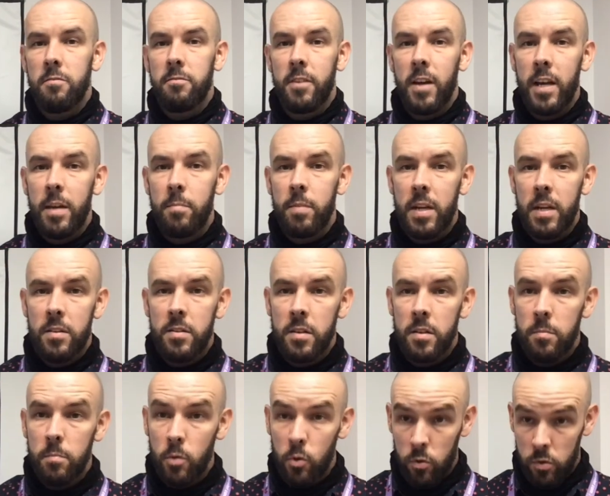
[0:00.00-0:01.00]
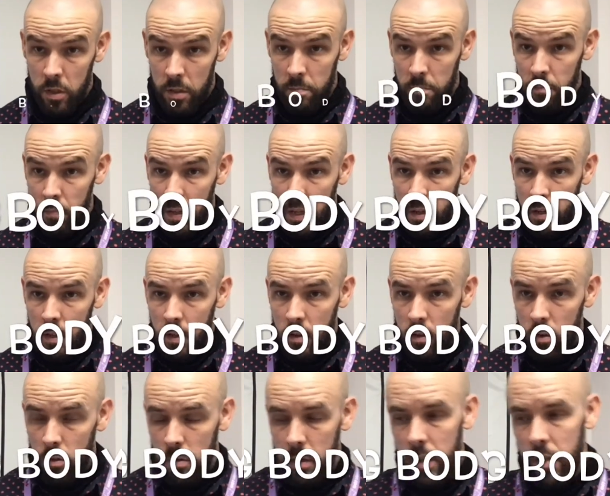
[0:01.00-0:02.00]
the vibrating body.
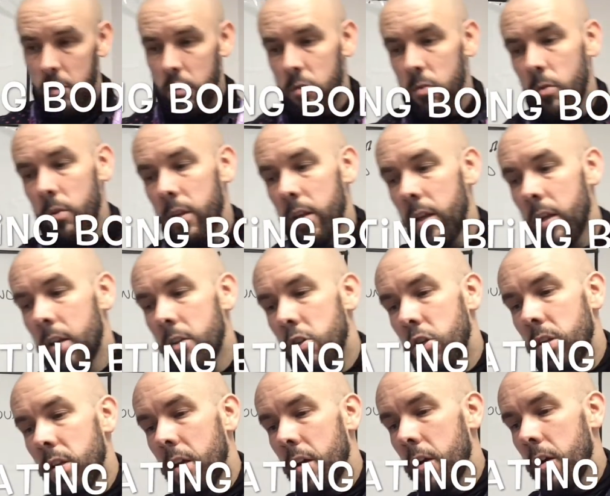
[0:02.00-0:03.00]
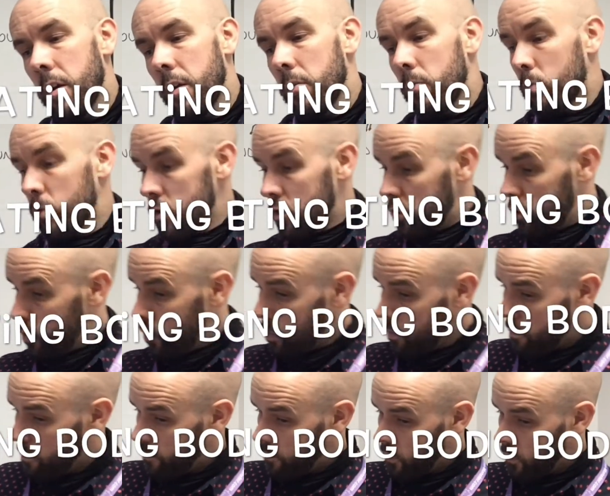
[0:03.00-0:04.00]
Okay, so the originator was
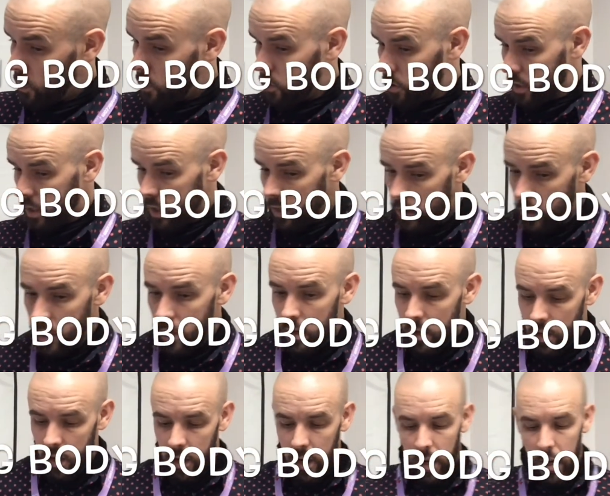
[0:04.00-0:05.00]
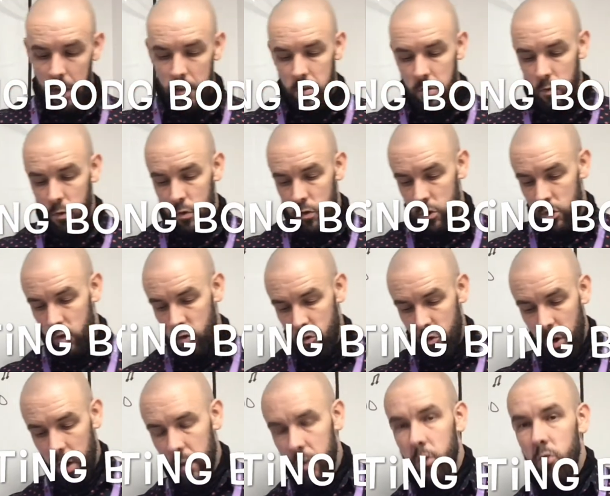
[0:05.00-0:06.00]
you, okay, and you
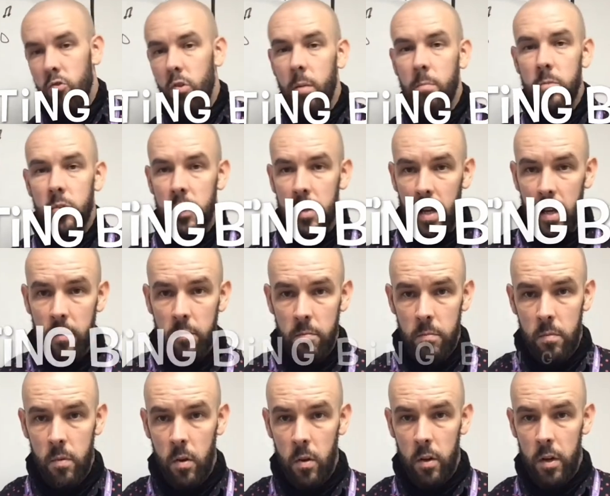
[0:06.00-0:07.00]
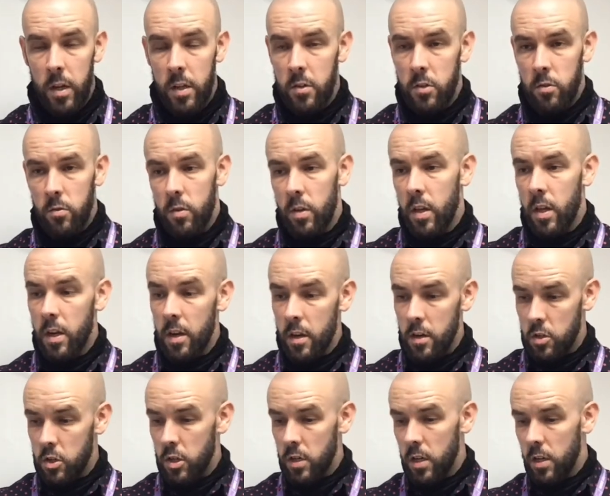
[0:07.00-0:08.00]
struck the drum skin, alright, so the
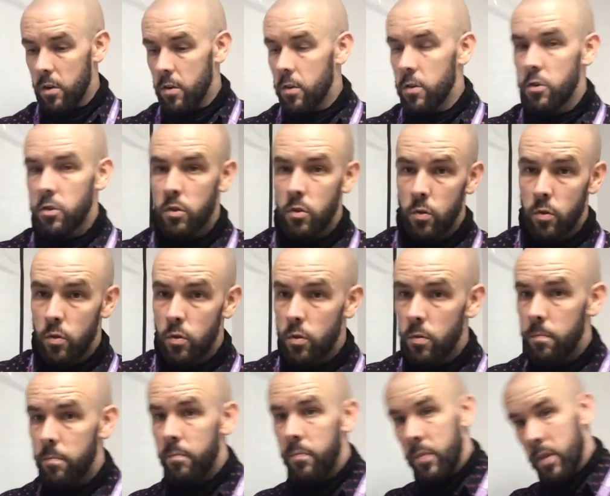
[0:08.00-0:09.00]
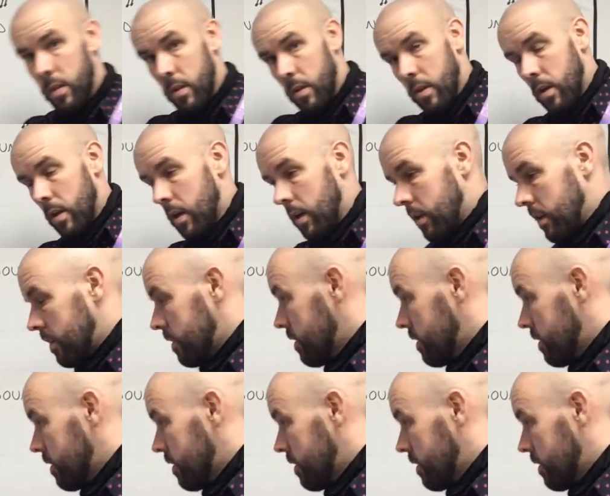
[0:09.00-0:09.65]
originator is you, and